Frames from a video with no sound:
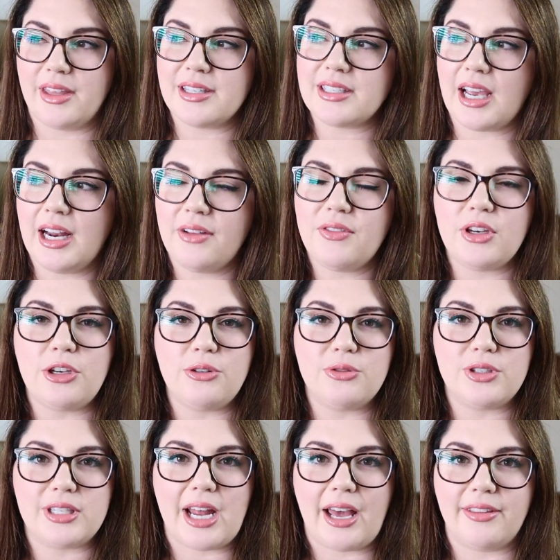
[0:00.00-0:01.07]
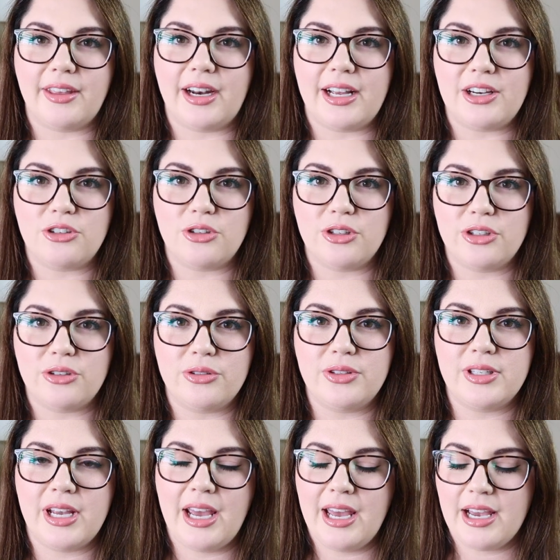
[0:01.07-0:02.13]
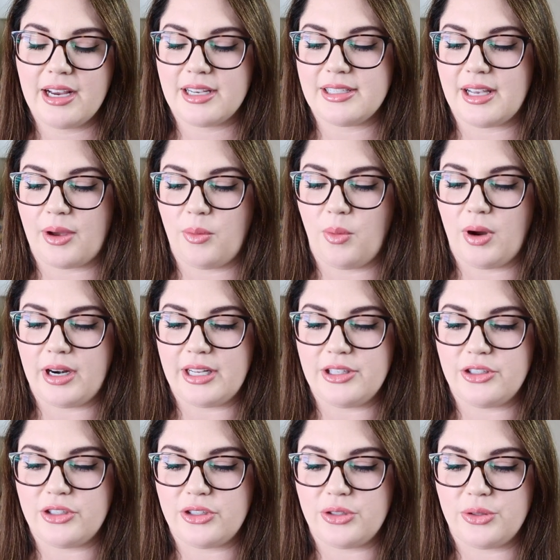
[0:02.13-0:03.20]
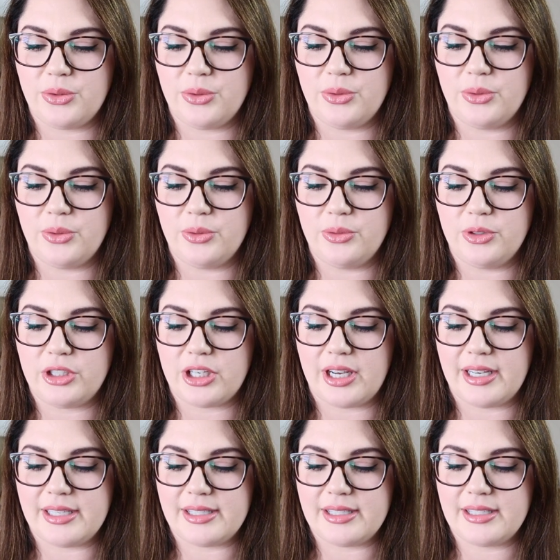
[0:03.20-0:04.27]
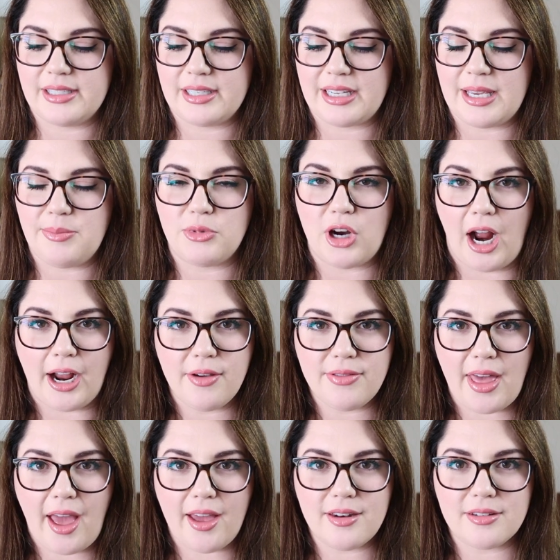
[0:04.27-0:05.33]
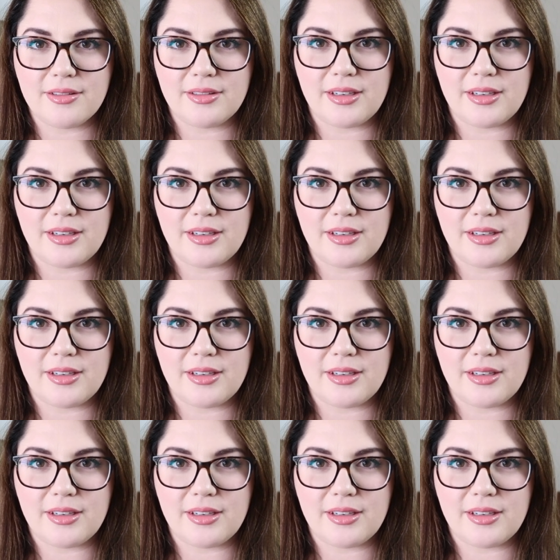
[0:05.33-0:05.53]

That's kind of a new stat that I introduced because I wanted to just keep track of that.